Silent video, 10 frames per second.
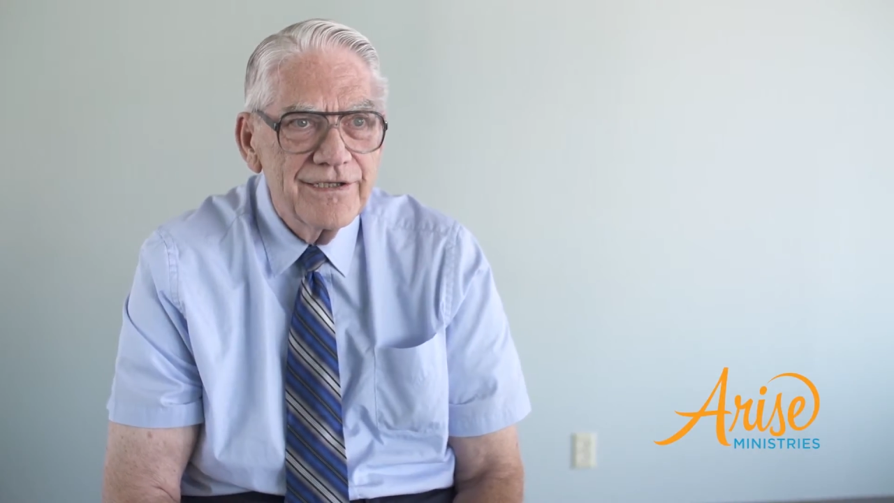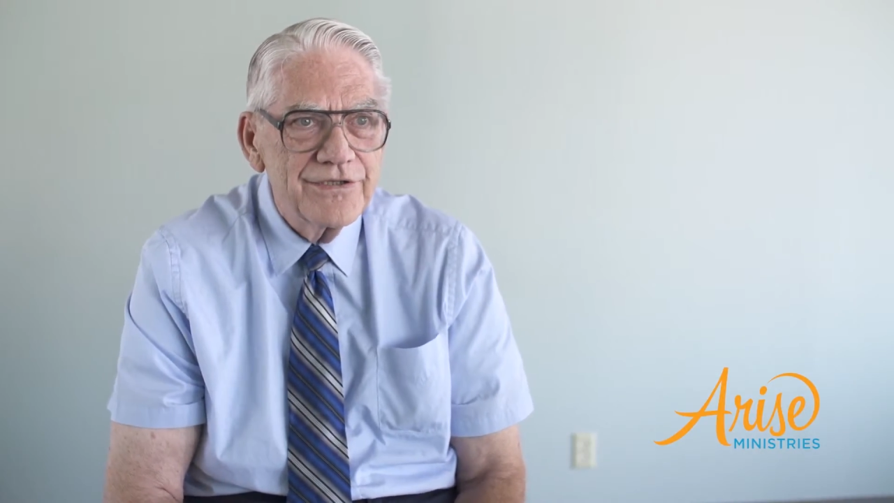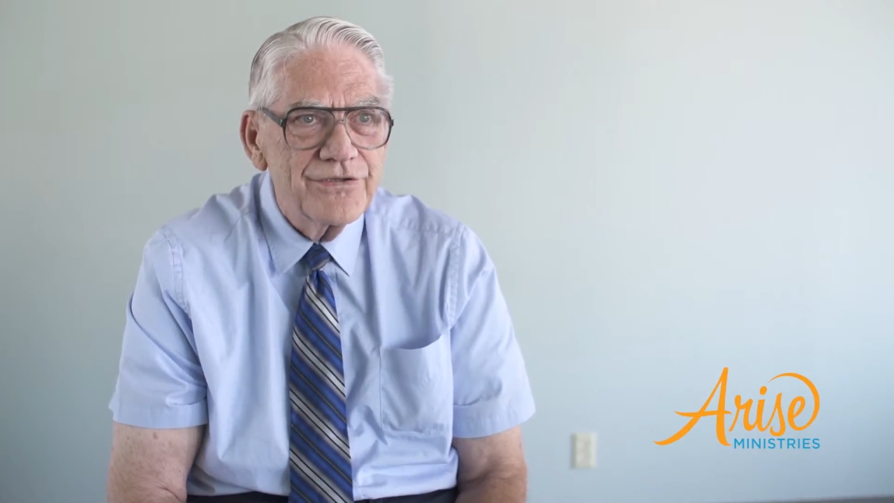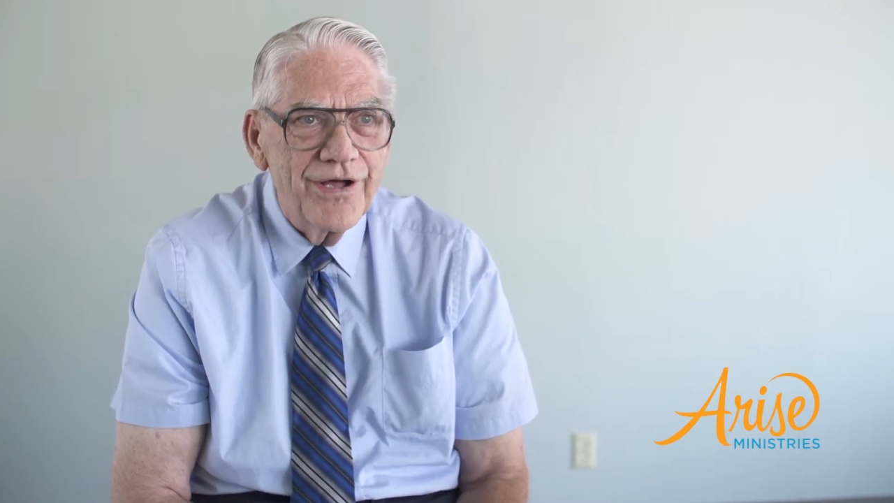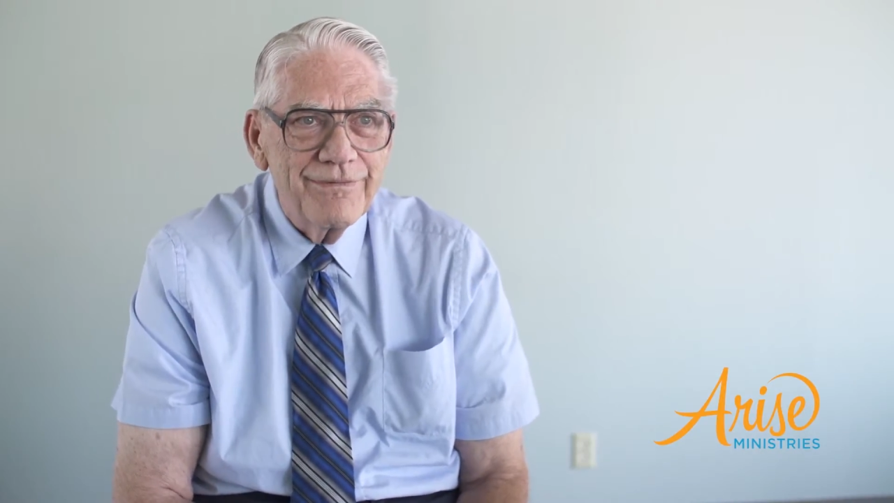
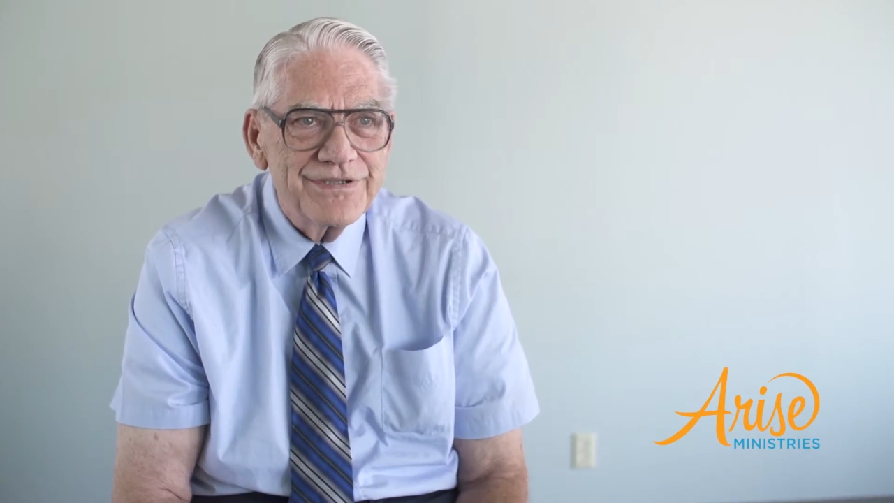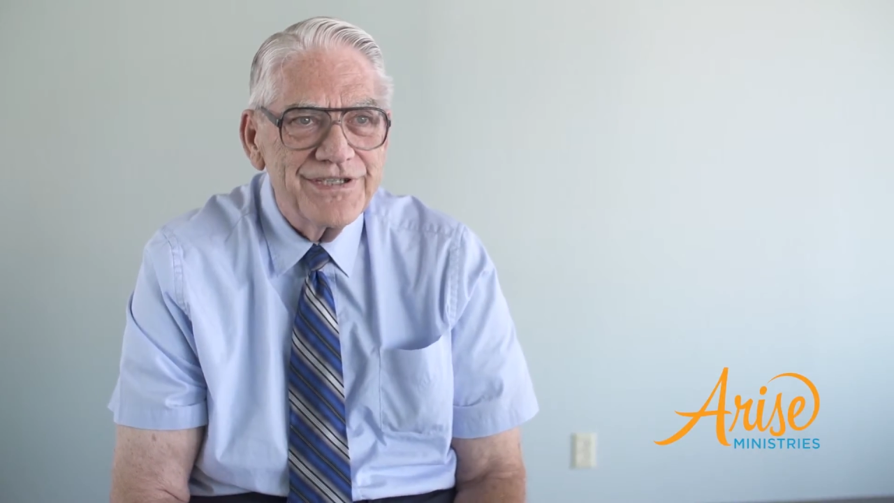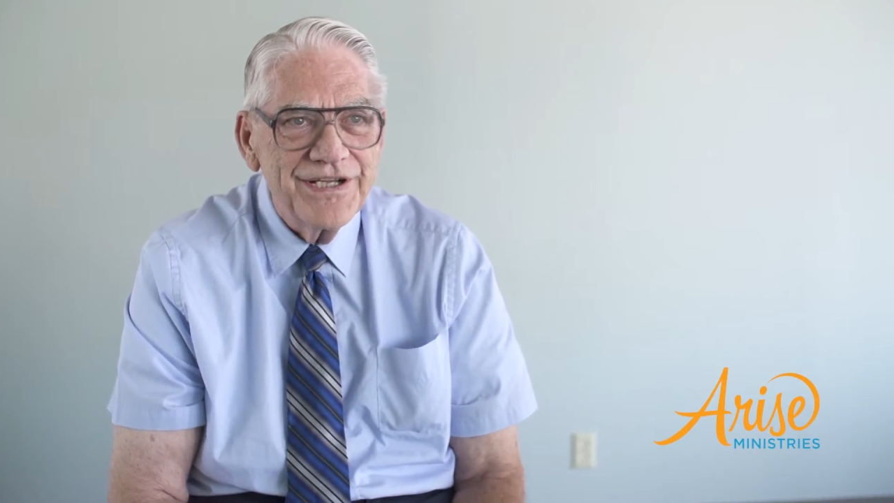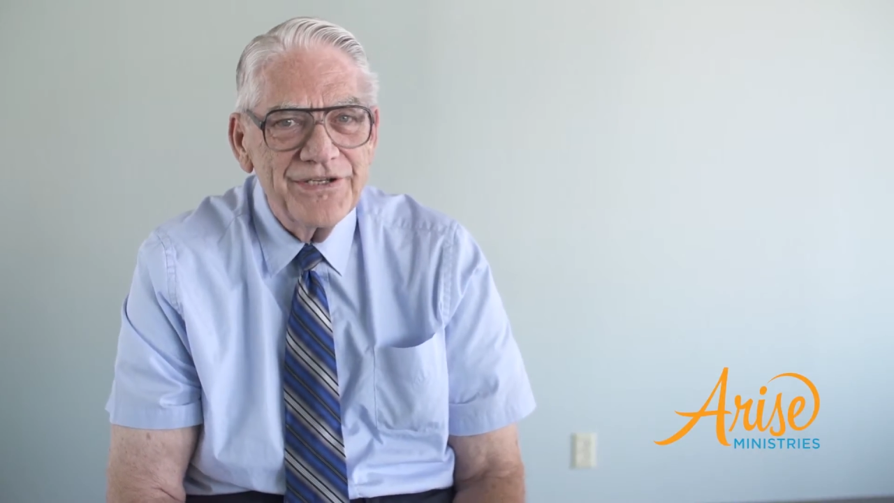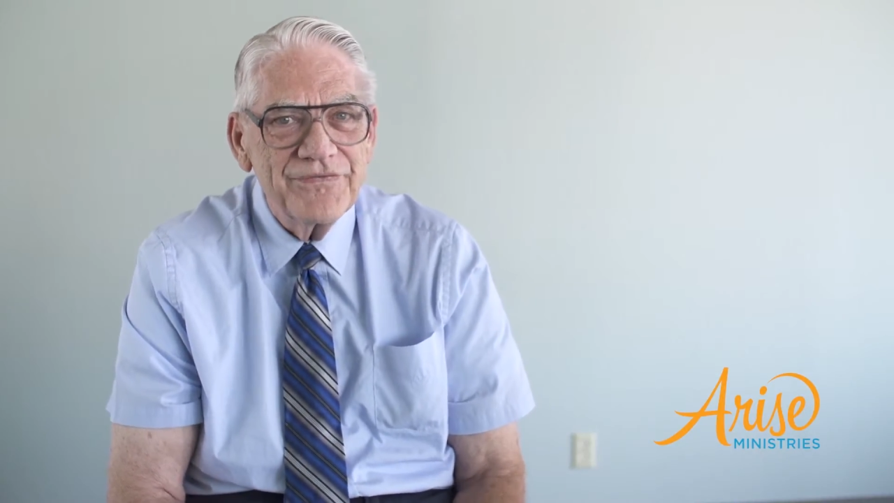So all of a
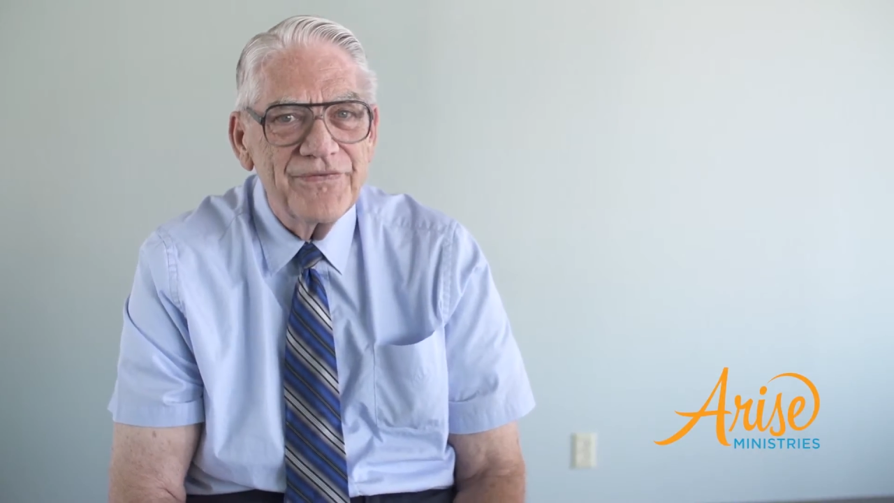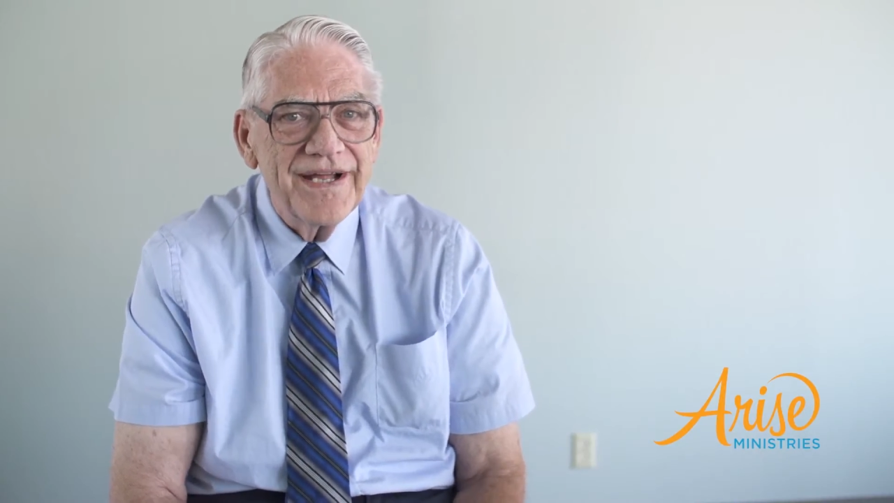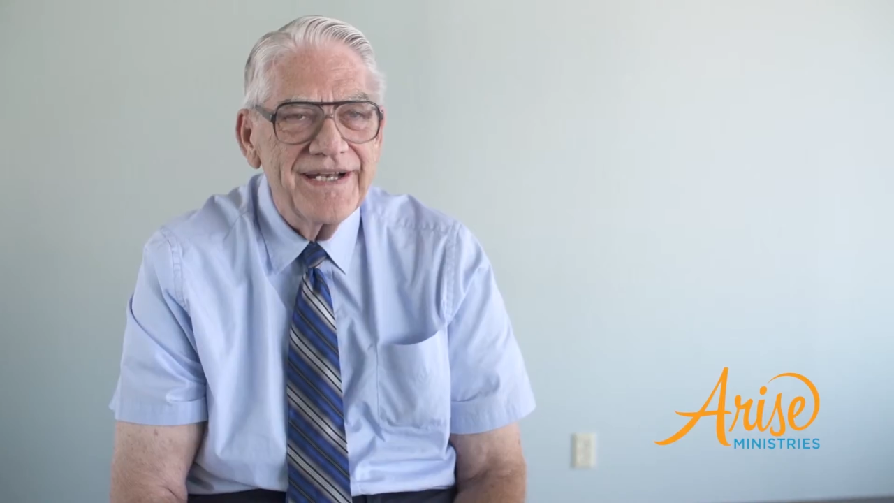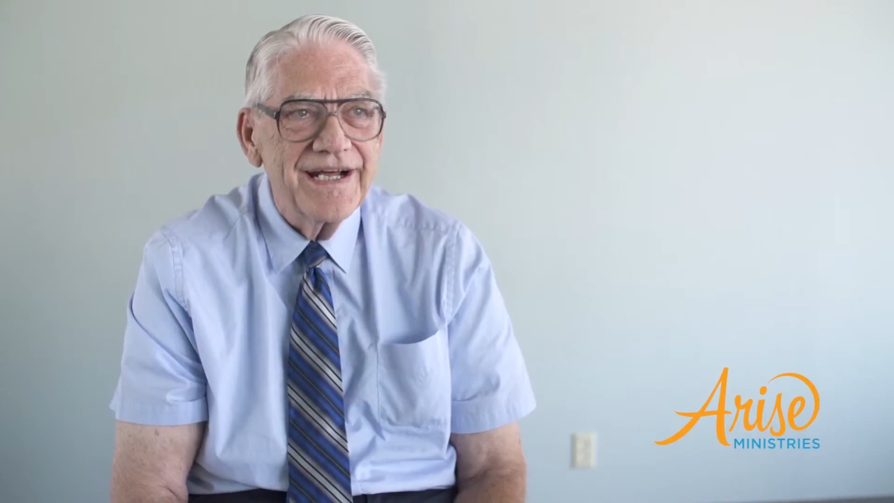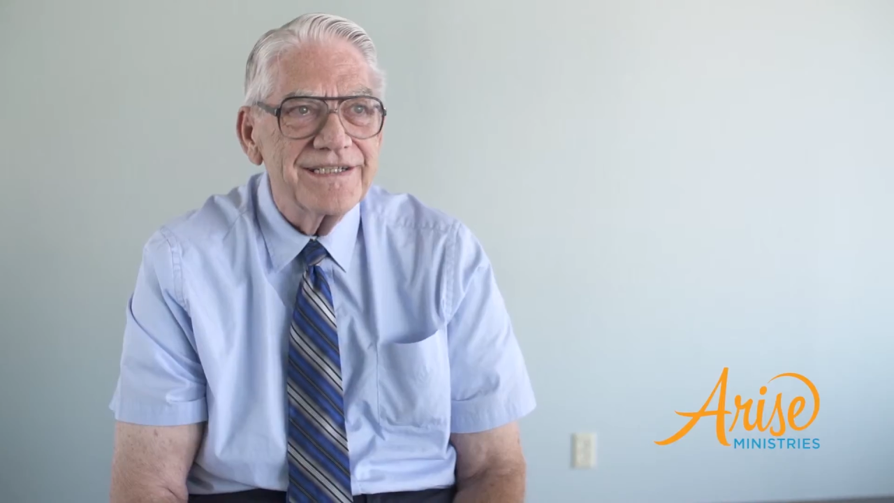sudden you
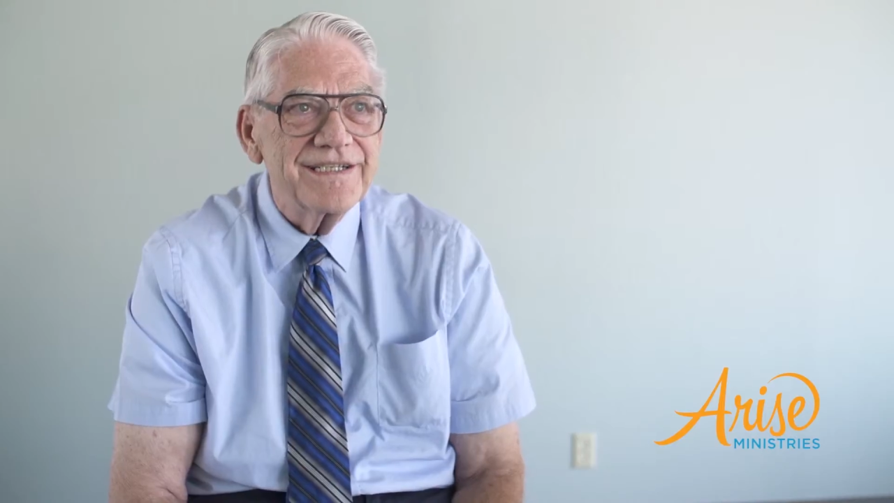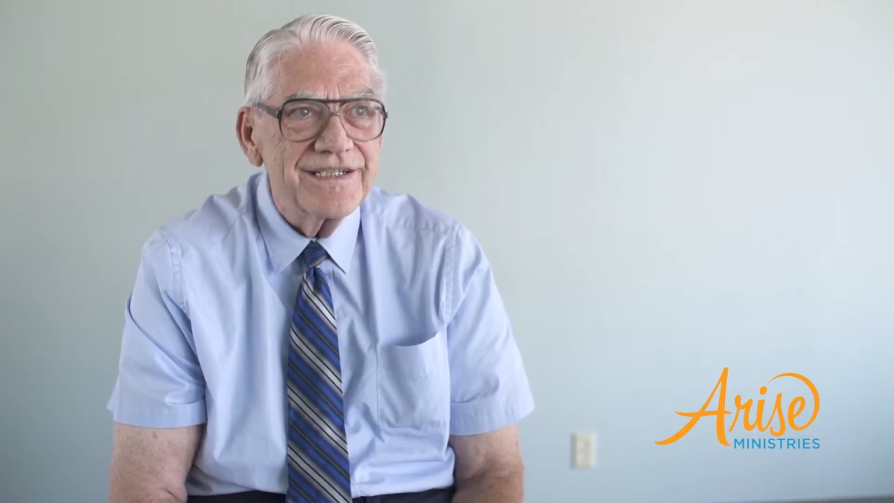find out that,